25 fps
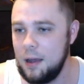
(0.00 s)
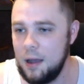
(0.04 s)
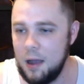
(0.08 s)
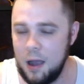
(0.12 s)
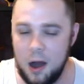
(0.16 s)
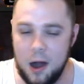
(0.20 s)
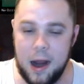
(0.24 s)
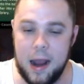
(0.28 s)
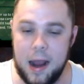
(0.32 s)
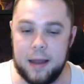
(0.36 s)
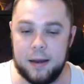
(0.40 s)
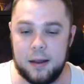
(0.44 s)

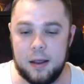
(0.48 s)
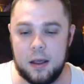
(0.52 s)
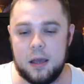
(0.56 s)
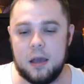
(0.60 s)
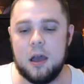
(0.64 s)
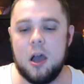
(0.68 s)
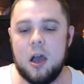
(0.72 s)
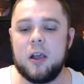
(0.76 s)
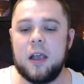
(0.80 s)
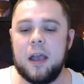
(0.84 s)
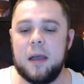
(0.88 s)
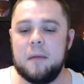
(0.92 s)
Alright,
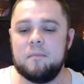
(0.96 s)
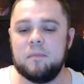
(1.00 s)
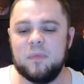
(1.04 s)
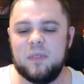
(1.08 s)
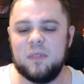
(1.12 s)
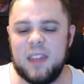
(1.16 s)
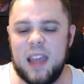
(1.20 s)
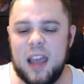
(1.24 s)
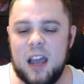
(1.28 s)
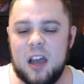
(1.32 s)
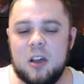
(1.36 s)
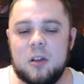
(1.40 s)
okay.
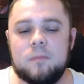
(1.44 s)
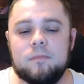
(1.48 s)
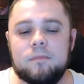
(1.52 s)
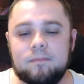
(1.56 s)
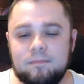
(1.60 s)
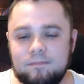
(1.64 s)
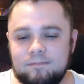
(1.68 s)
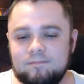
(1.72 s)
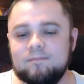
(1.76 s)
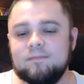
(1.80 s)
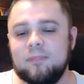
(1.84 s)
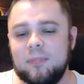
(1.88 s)
Now,
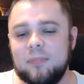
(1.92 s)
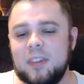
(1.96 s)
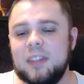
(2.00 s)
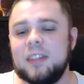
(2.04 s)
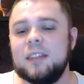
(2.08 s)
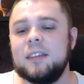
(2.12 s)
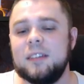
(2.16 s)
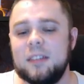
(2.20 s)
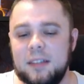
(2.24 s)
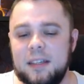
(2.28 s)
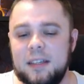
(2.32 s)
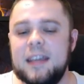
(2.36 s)

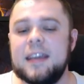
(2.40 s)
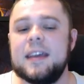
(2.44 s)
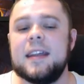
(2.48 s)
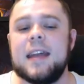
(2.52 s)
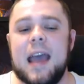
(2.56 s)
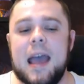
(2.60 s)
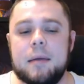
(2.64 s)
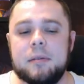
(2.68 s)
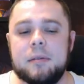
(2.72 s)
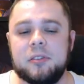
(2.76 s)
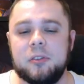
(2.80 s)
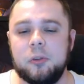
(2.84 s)
get
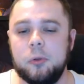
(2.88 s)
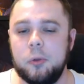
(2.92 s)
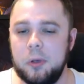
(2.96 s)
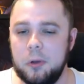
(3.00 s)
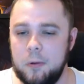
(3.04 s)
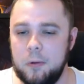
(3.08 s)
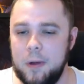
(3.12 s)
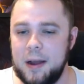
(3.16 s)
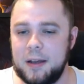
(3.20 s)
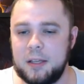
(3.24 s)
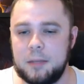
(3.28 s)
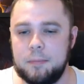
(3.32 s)
absolutely
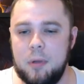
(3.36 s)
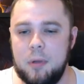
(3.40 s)
wrecked,